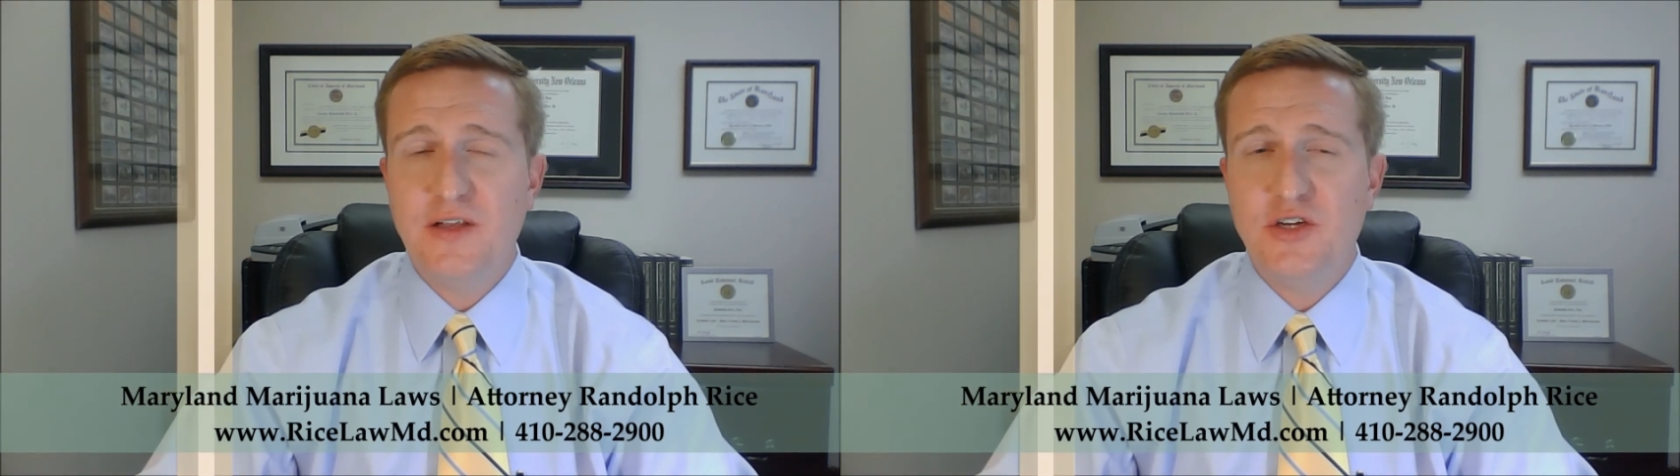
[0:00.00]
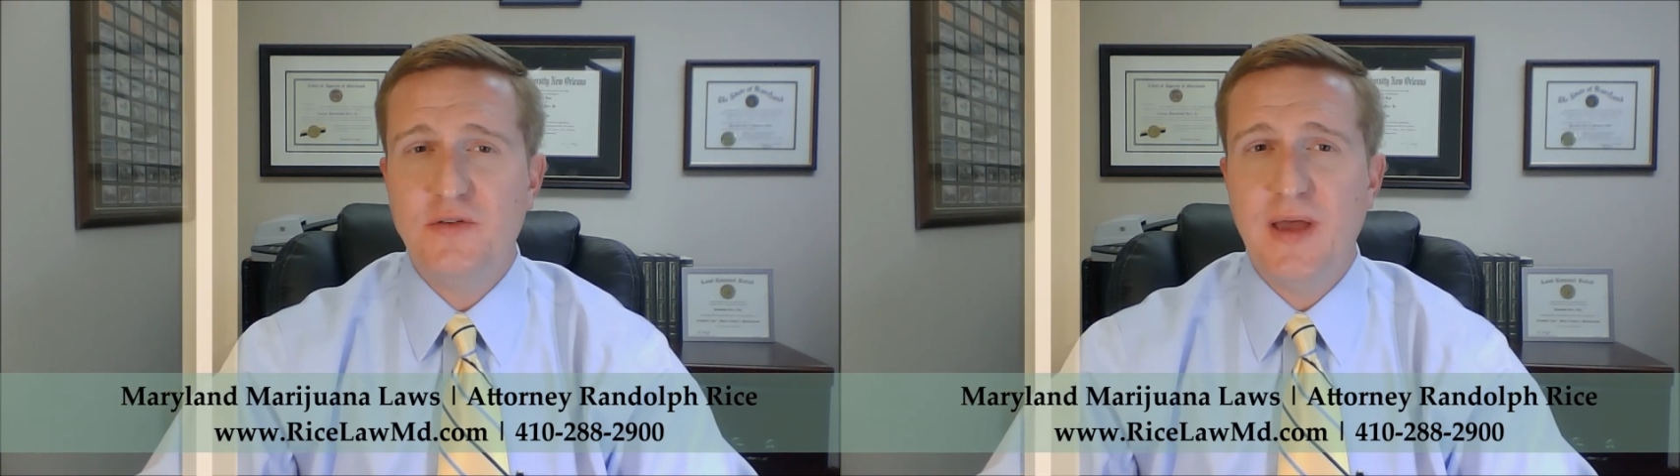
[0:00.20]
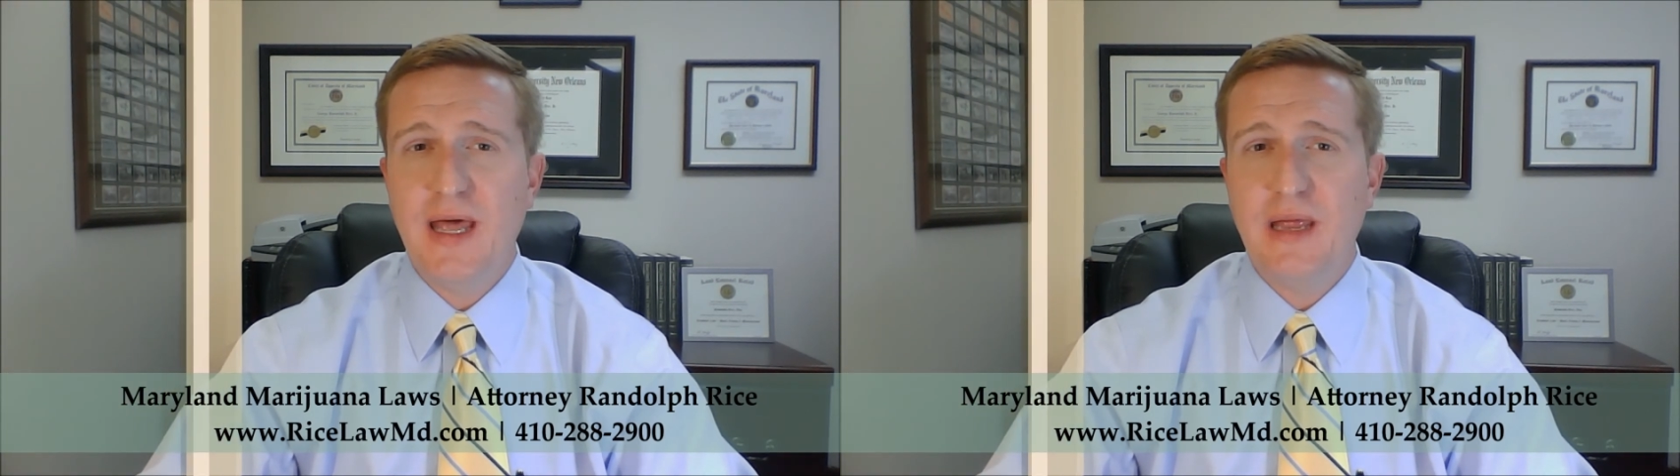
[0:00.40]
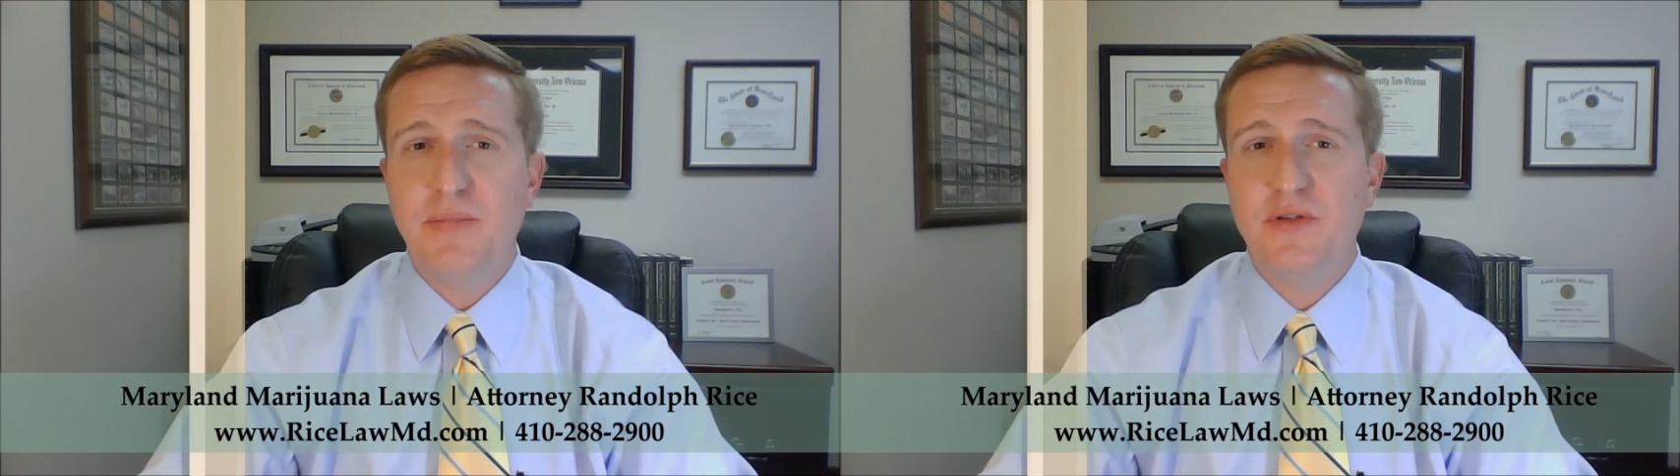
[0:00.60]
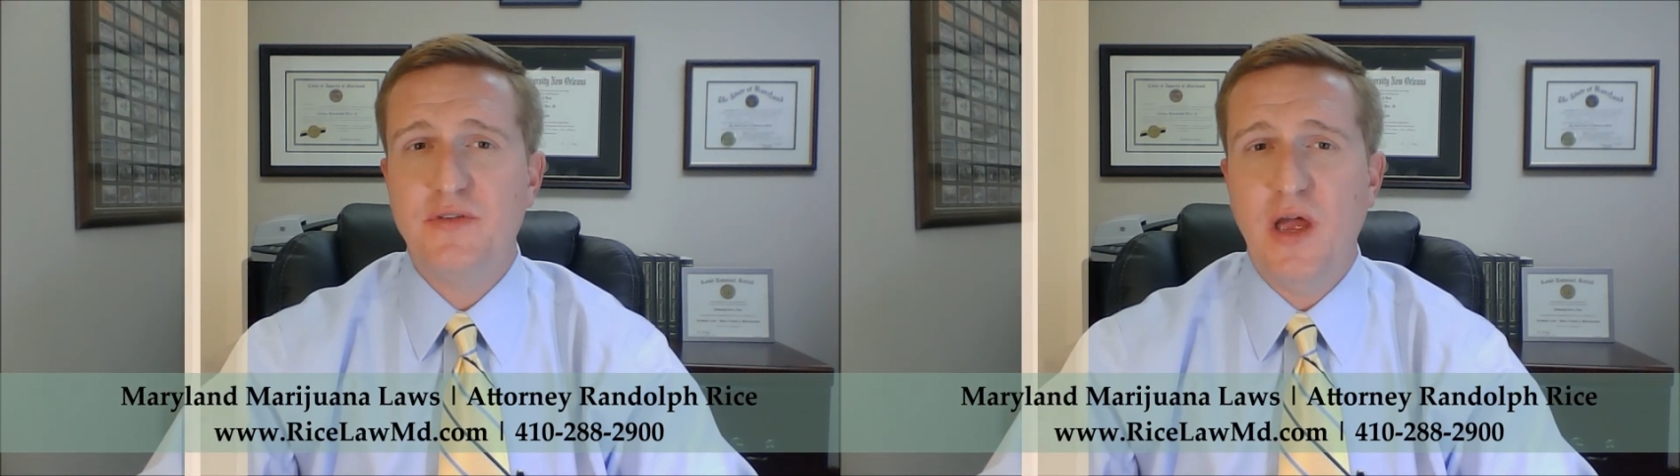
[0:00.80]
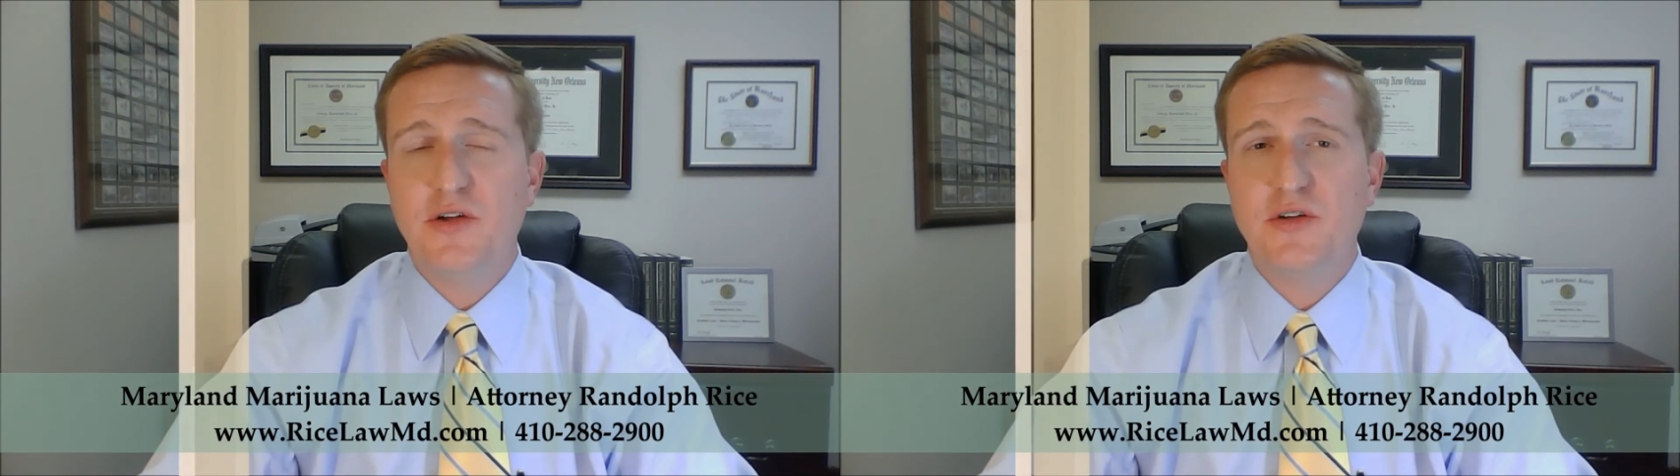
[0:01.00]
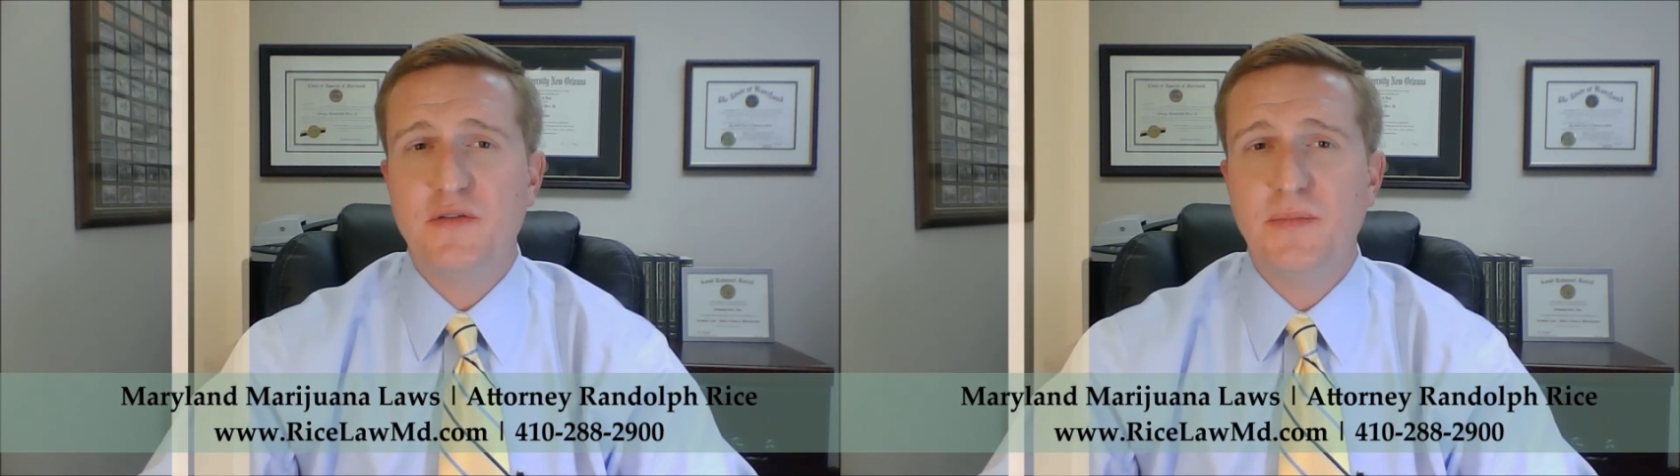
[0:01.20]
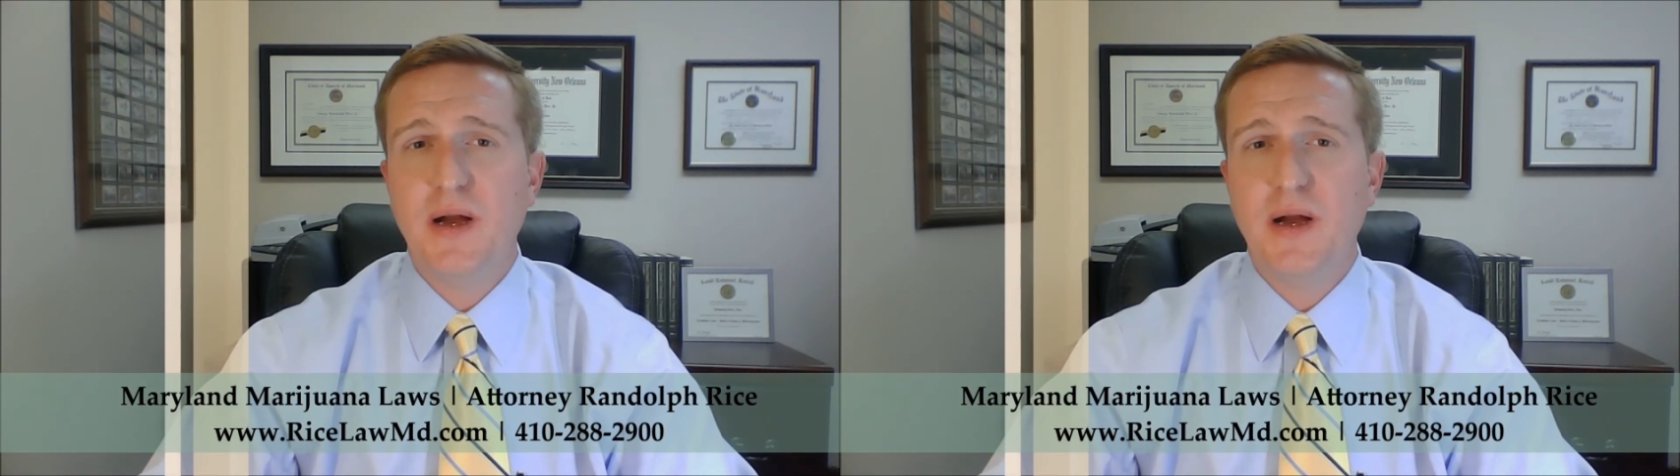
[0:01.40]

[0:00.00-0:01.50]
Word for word: that you've had a possession of